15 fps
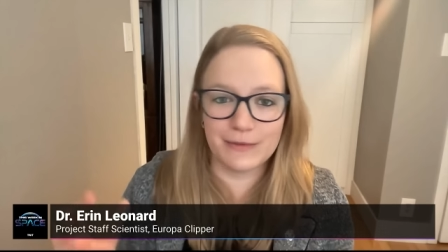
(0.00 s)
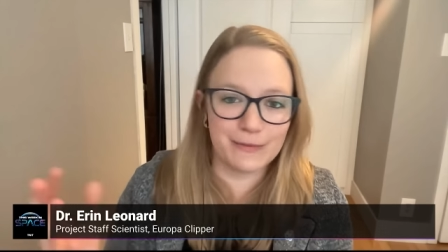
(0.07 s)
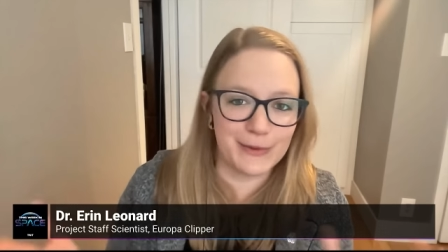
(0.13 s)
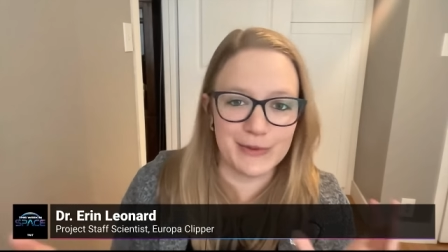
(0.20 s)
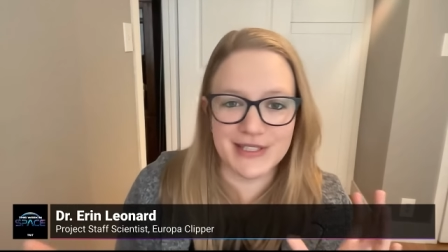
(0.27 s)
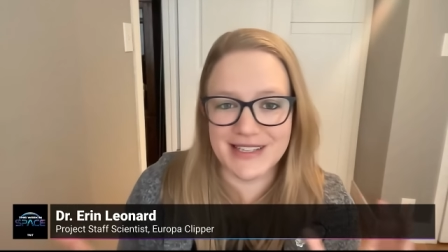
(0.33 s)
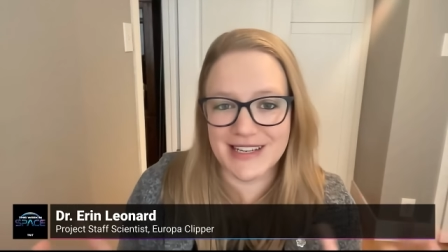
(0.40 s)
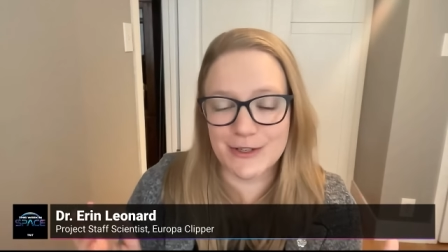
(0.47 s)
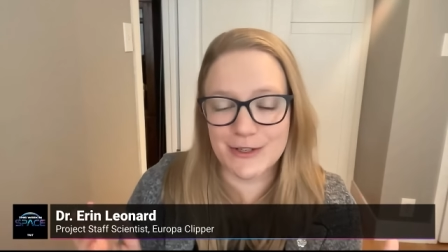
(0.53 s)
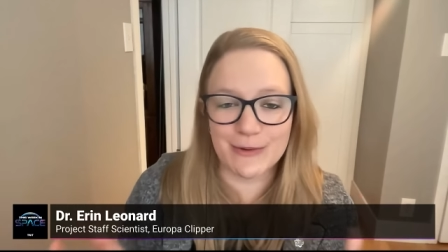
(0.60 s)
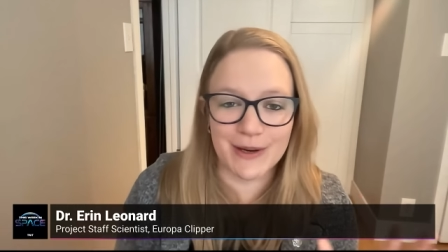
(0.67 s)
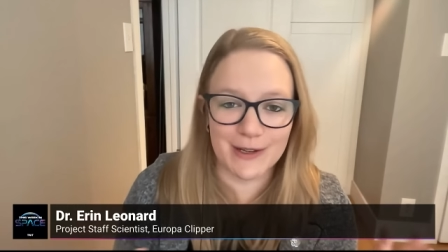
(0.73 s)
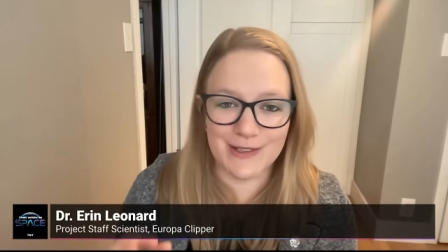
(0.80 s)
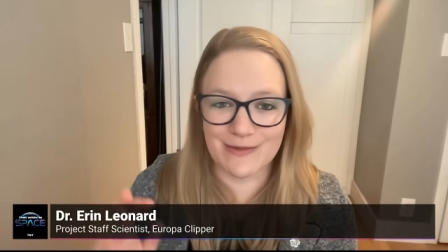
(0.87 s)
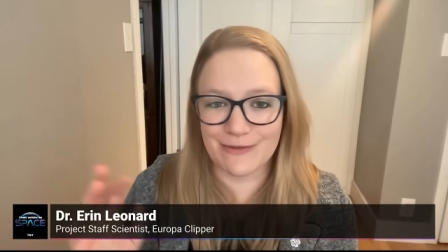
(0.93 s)
we'll say,
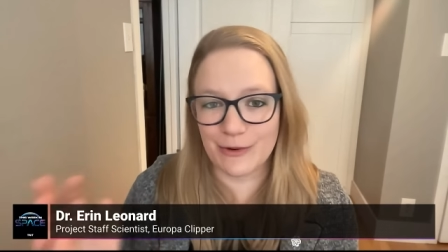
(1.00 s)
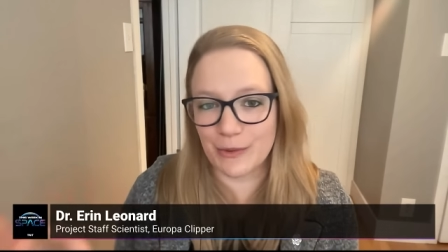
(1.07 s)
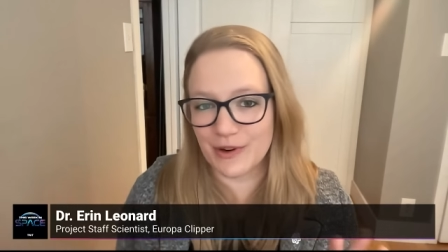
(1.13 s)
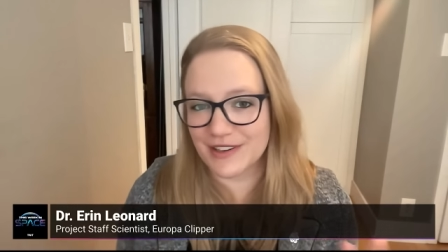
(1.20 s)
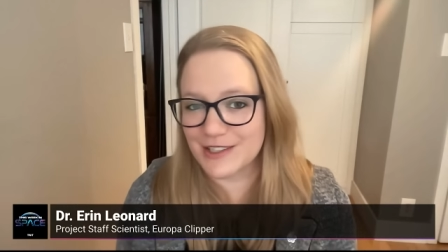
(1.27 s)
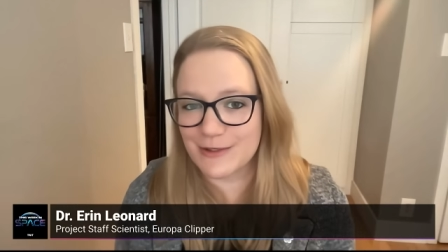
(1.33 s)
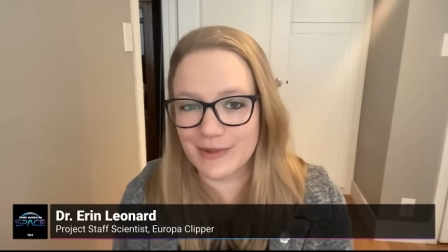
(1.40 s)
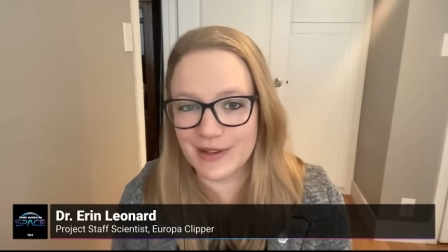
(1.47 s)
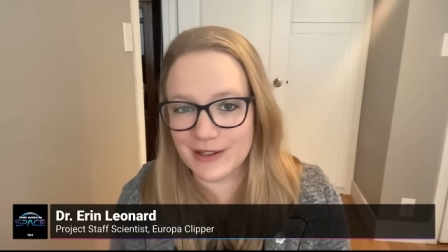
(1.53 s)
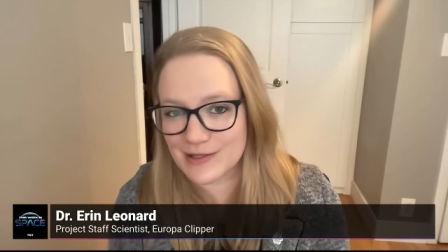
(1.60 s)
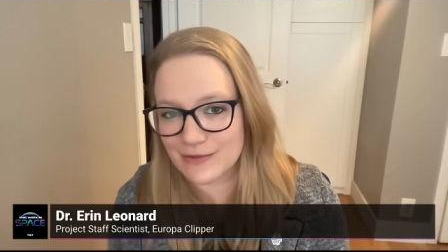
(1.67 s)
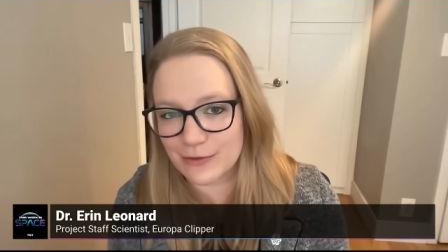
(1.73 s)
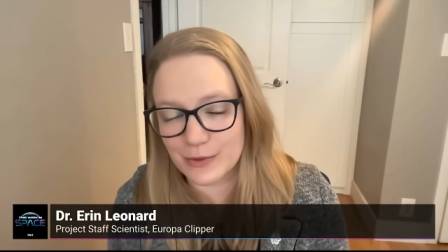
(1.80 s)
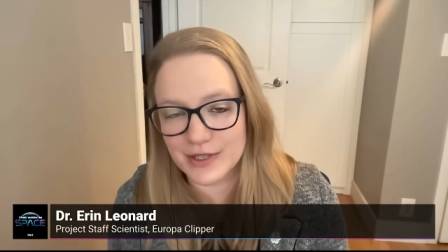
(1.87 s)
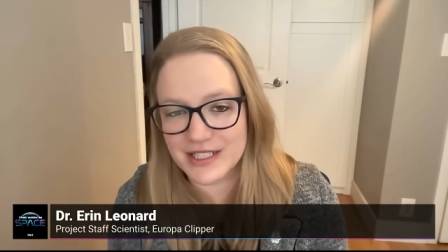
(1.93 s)
2004 and
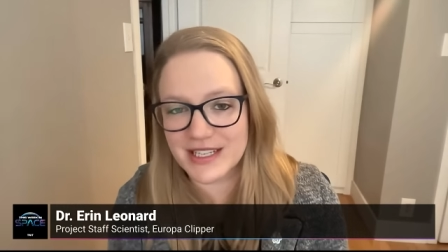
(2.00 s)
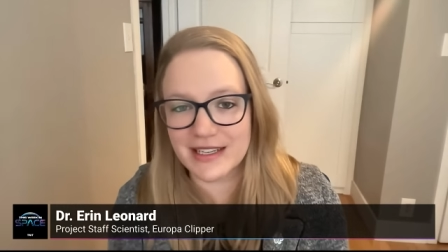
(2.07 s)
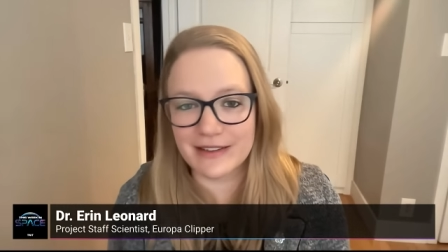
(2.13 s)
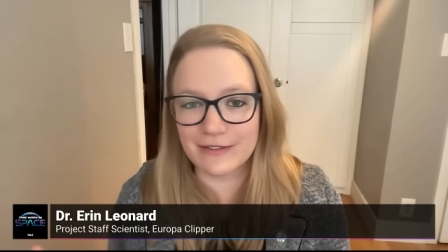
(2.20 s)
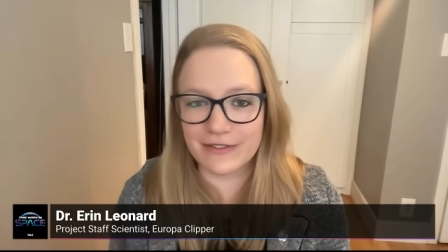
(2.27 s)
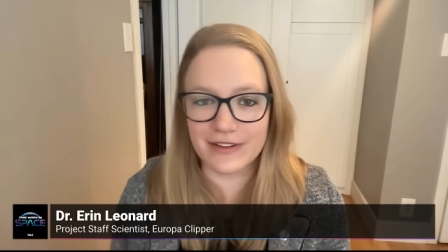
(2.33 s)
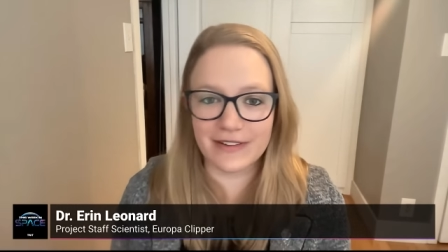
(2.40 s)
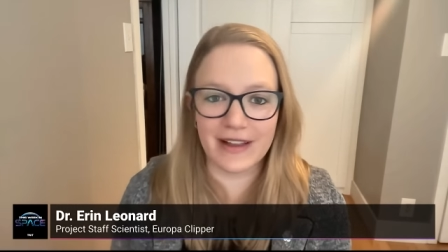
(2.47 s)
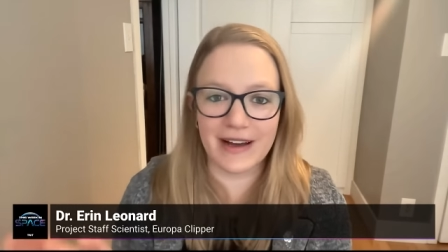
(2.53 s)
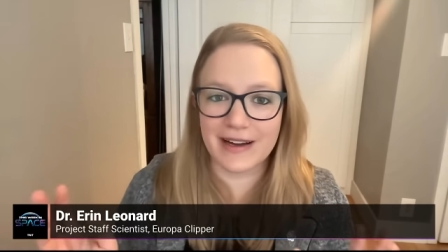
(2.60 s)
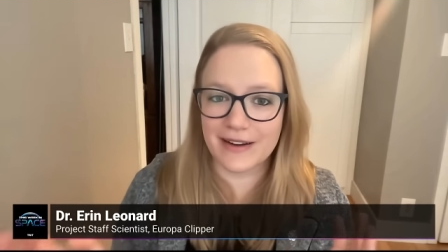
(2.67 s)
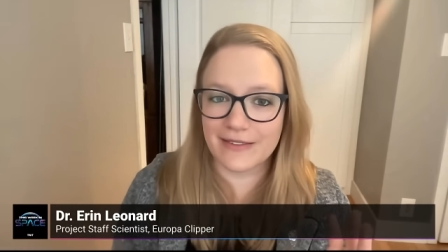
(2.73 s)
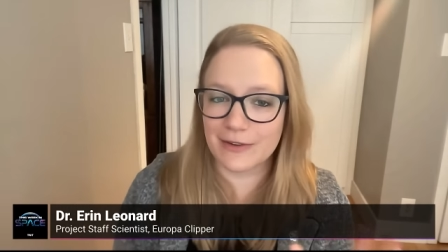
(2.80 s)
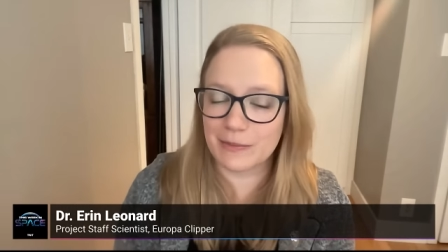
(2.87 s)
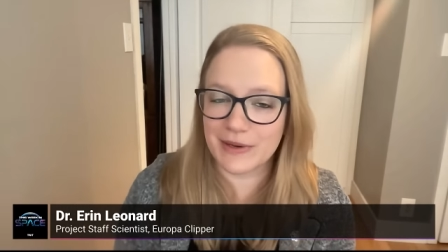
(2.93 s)
2014, for
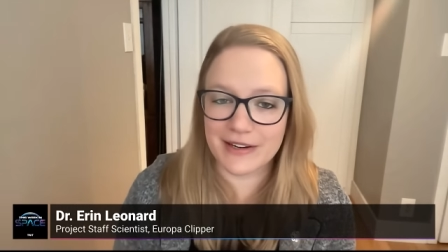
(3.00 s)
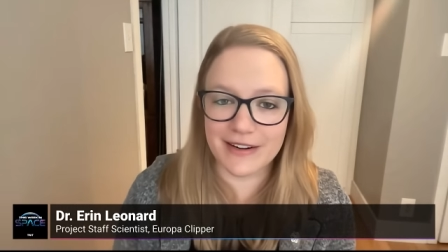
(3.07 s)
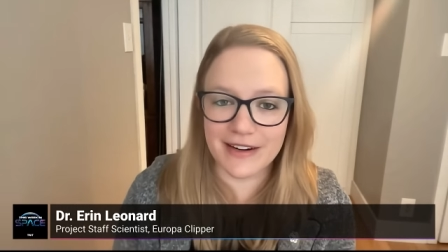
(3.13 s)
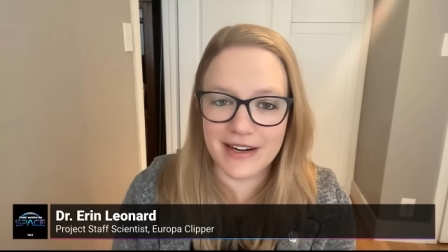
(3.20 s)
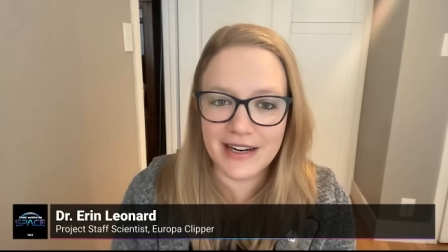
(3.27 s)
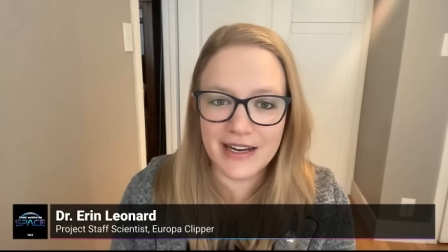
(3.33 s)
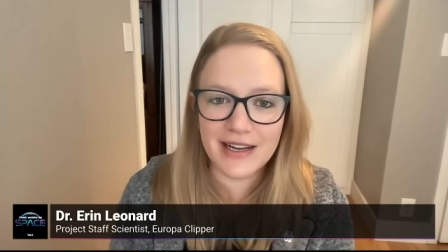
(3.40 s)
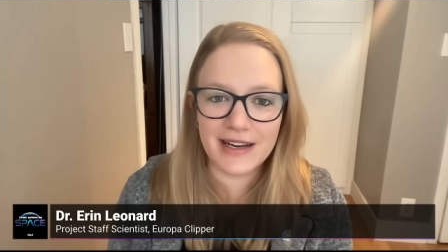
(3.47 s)
lack of a better